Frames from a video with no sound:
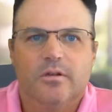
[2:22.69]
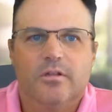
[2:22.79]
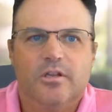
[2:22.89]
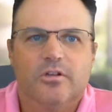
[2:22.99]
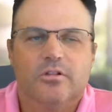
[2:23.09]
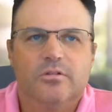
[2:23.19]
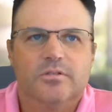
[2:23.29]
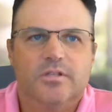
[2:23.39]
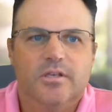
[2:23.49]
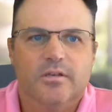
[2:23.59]
It
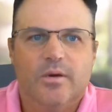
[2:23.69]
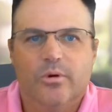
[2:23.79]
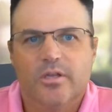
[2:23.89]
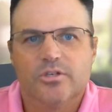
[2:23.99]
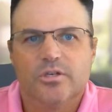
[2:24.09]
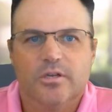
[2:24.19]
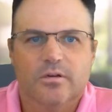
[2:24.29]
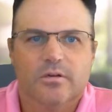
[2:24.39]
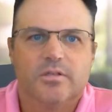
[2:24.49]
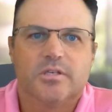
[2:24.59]
includes the network
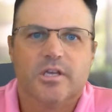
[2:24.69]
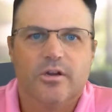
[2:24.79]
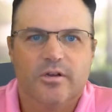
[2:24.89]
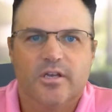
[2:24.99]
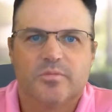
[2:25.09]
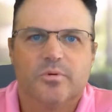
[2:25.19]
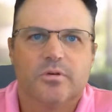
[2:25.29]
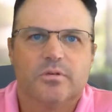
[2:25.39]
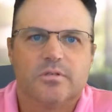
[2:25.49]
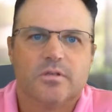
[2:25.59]
engineer, the security
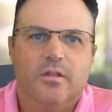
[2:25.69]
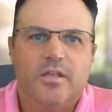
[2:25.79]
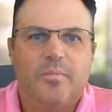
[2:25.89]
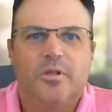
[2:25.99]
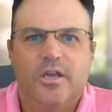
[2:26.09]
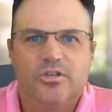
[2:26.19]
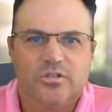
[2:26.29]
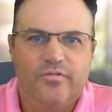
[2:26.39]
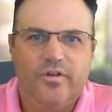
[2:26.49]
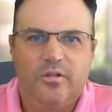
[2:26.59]
experts, the
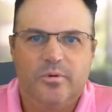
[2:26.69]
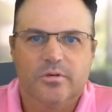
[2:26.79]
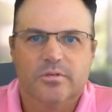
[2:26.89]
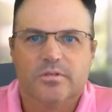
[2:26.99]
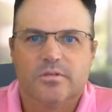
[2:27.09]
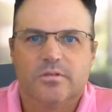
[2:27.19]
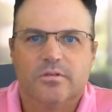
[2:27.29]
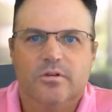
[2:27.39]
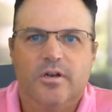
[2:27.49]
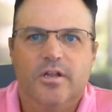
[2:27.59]
application developers,
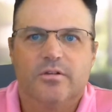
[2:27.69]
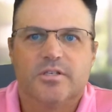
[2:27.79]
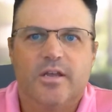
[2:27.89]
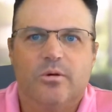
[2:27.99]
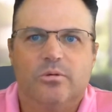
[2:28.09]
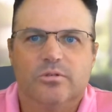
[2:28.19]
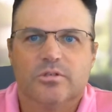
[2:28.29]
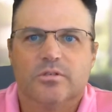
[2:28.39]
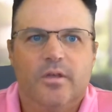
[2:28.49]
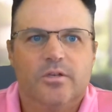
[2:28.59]
and other
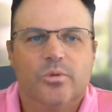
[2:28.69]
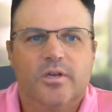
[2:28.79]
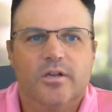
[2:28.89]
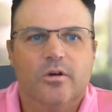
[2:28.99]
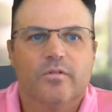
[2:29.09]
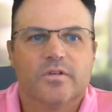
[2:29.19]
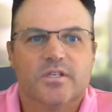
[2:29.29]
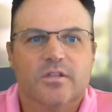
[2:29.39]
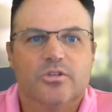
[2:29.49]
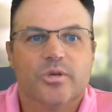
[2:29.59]
stakeholders really kind of
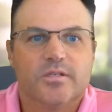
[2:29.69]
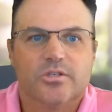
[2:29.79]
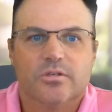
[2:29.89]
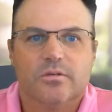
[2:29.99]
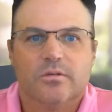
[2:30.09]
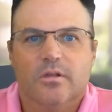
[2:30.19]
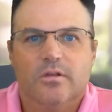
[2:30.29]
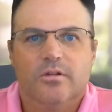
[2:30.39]
oversee the transition.